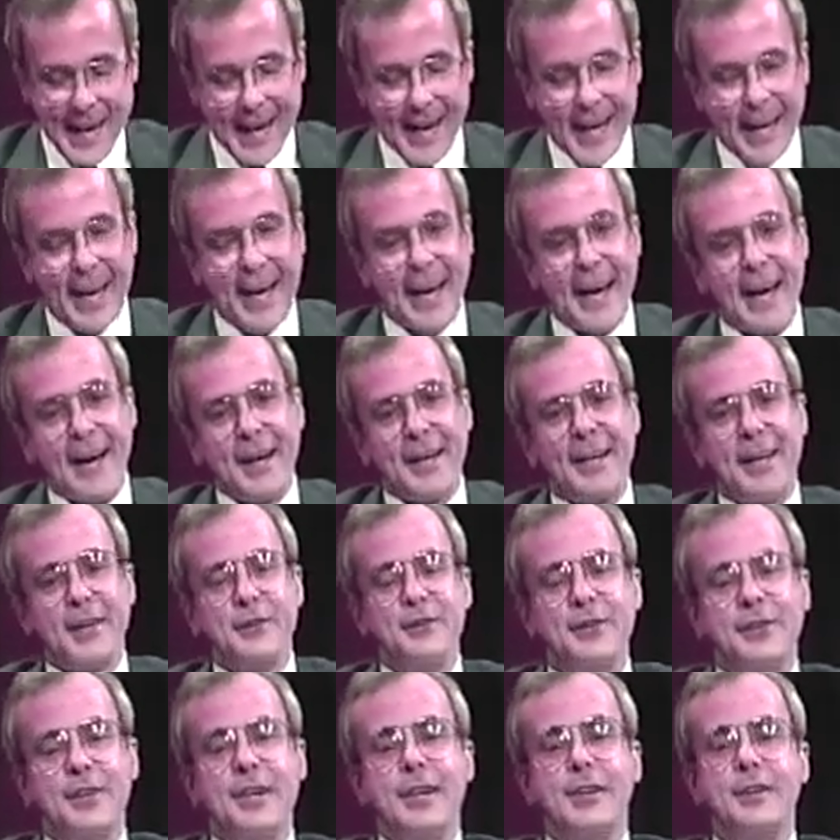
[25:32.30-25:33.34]
Our
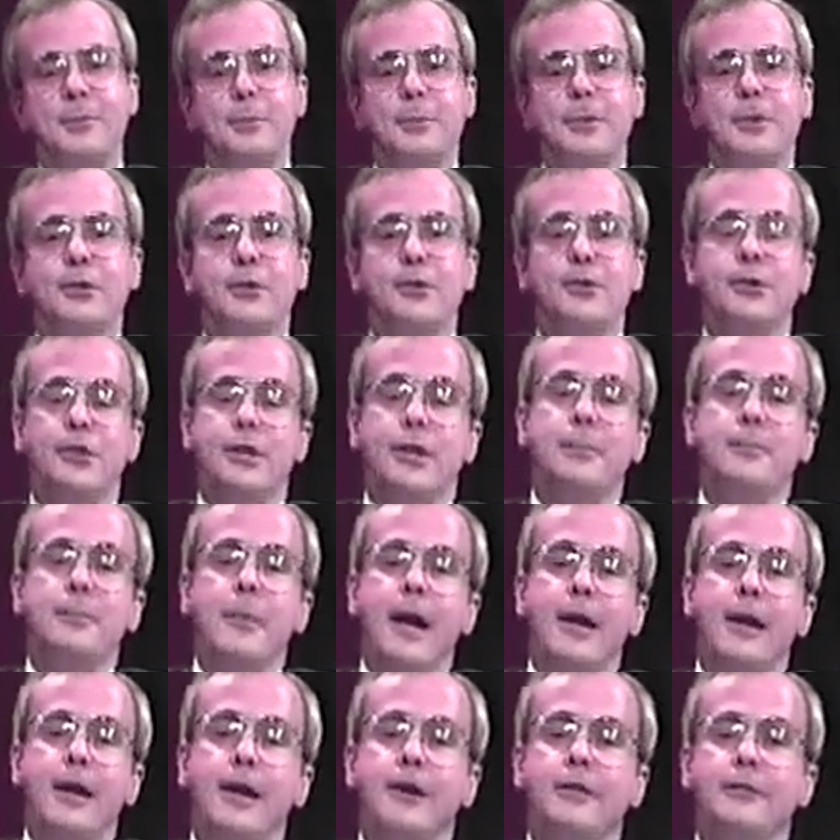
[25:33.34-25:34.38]
guest today has been Eugene
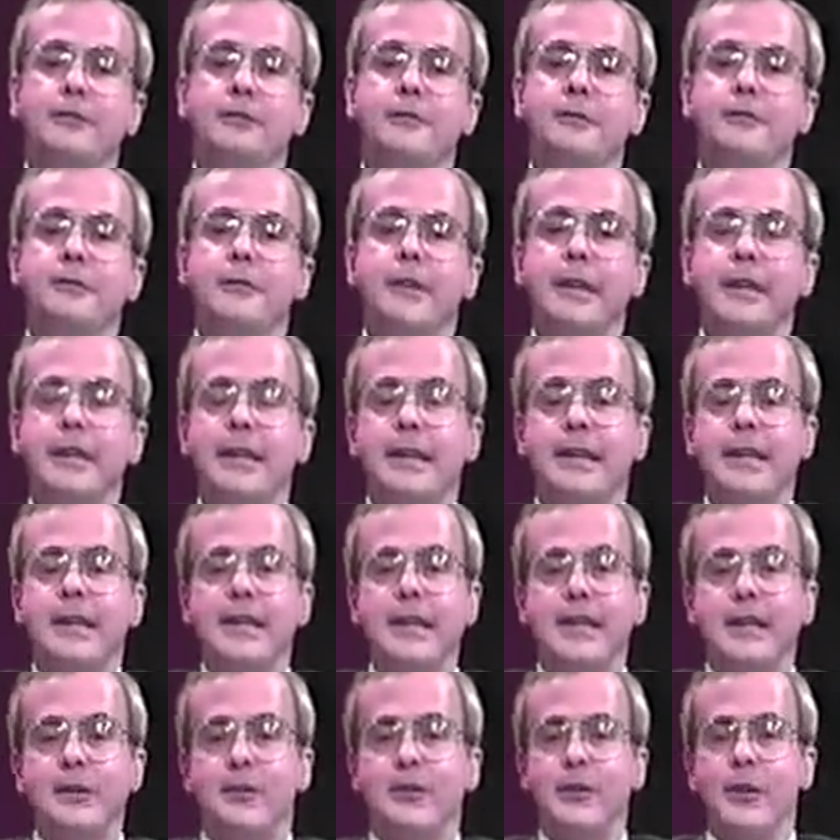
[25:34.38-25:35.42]
Mallove.
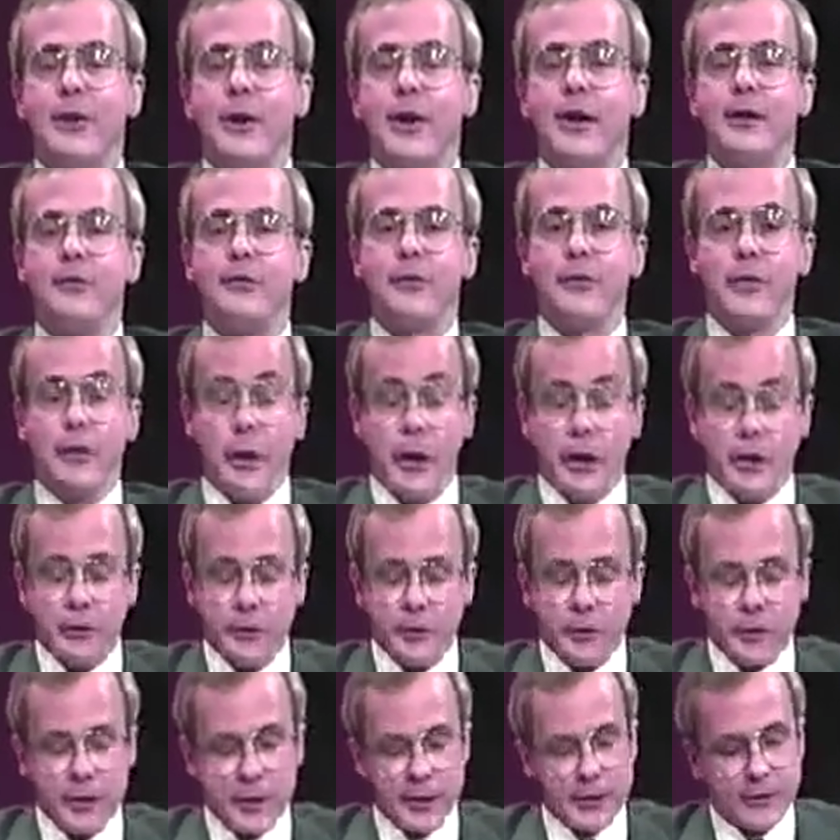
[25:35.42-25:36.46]
He is the
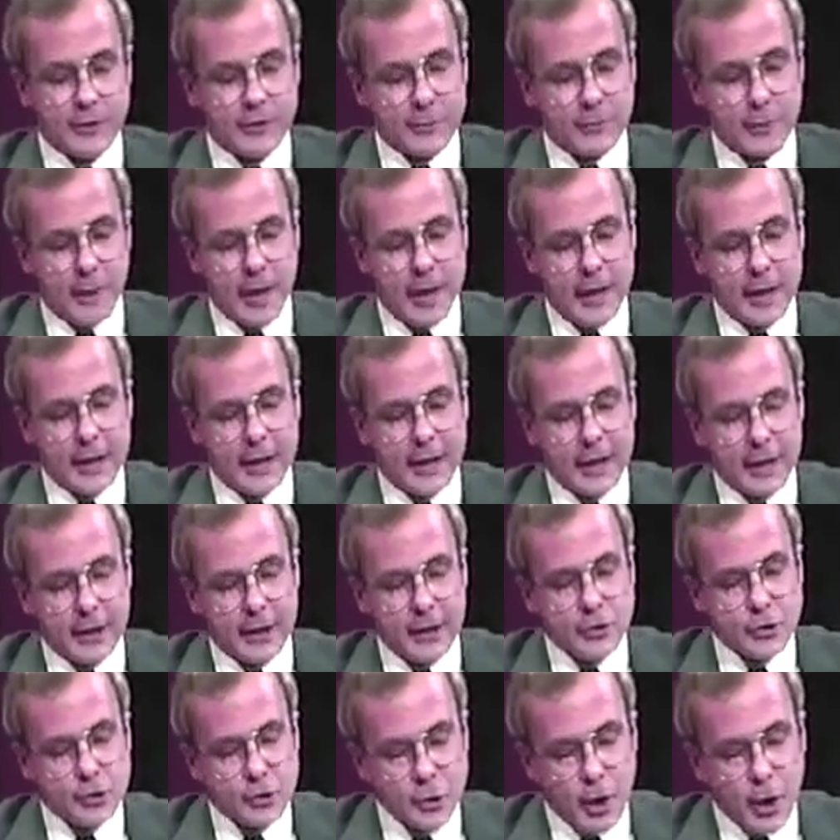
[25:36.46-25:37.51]
author. It's
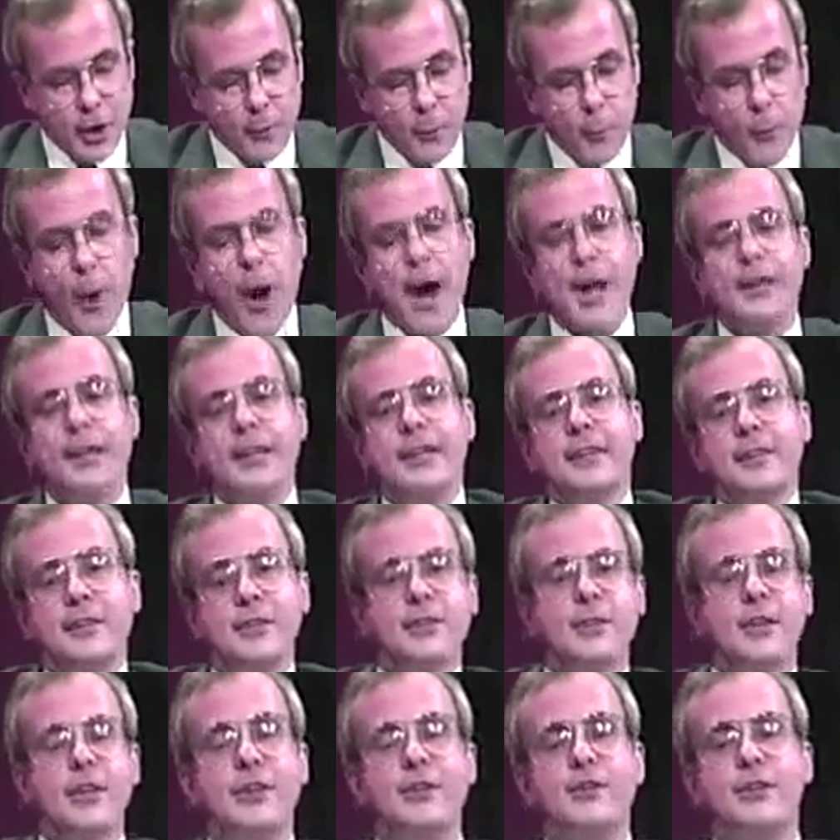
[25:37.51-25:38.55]
by John Wiley &
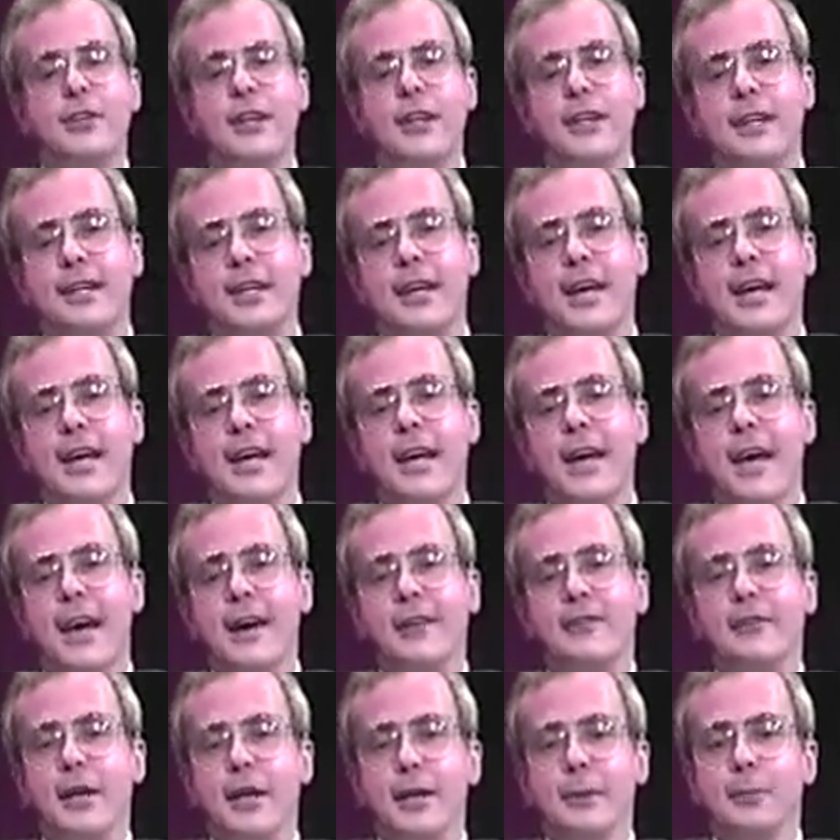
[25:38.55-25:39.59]
Sons, Inc.,
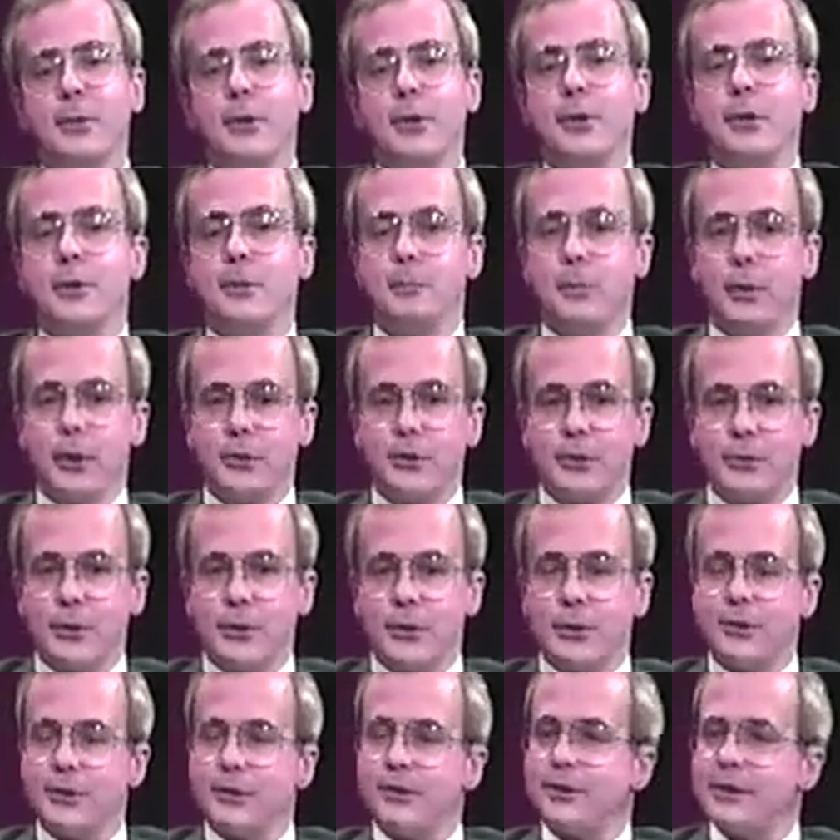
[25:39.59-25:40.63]
available in good
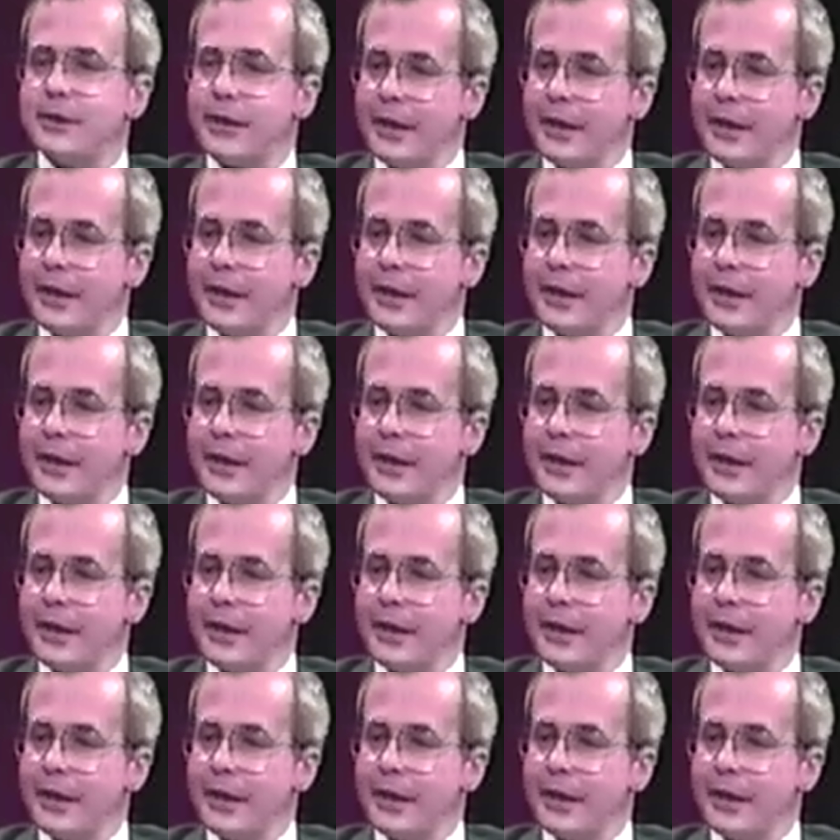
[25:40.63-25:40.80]
bookstores.